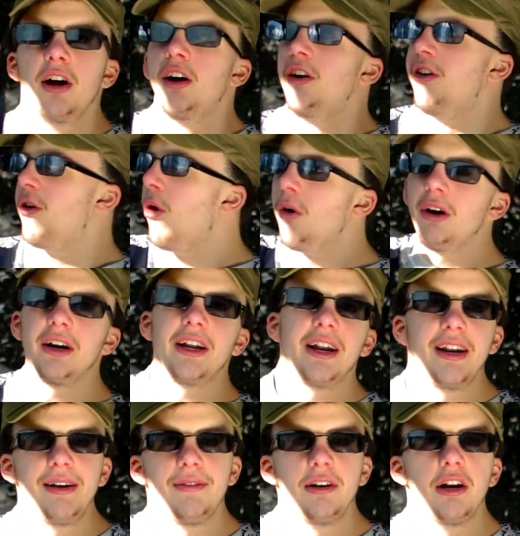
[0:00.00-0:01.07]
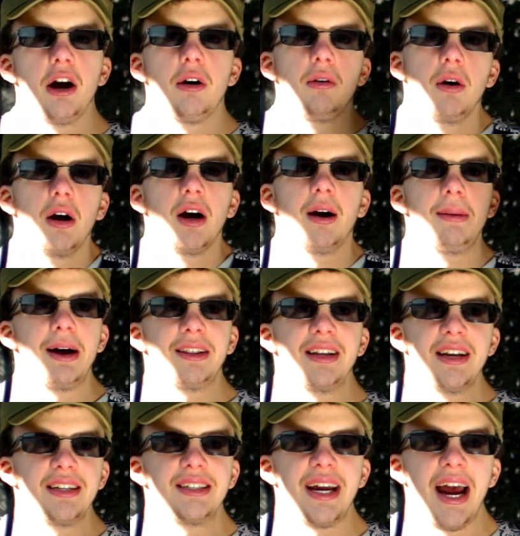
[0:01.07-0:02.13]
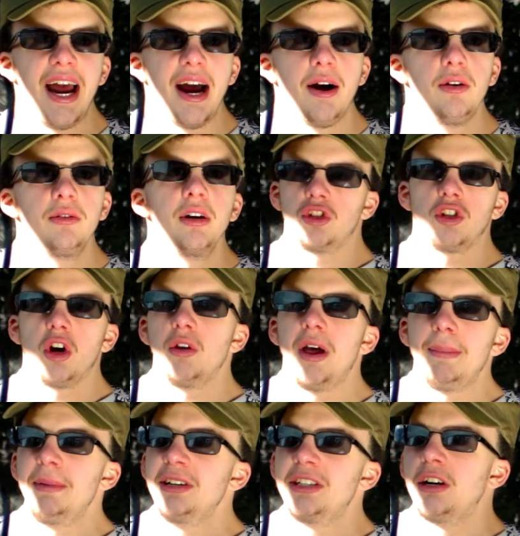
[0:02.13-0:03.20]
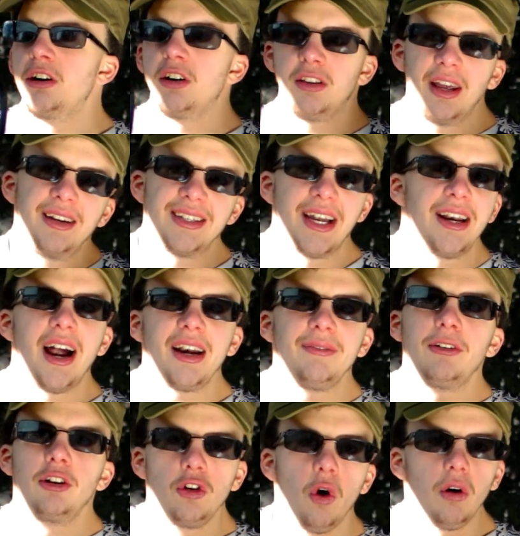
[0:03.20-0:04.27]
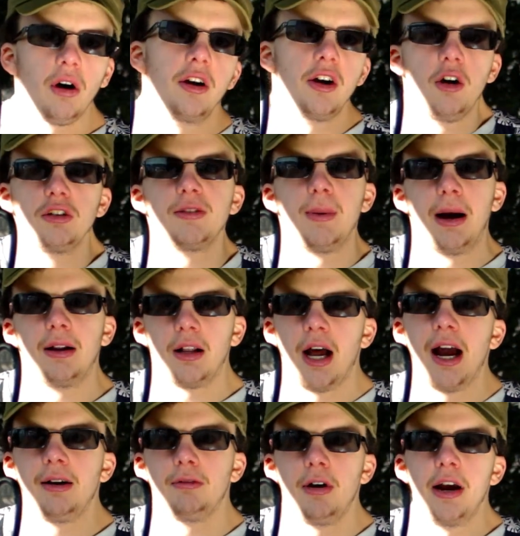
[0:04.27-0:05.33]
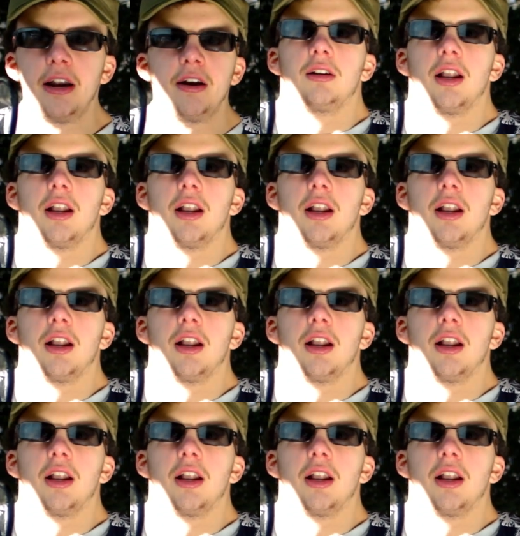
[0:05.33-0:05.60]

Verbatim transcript: Nora didn't even know about this town. So that means there are things that not even Nora knows about Lie Ren.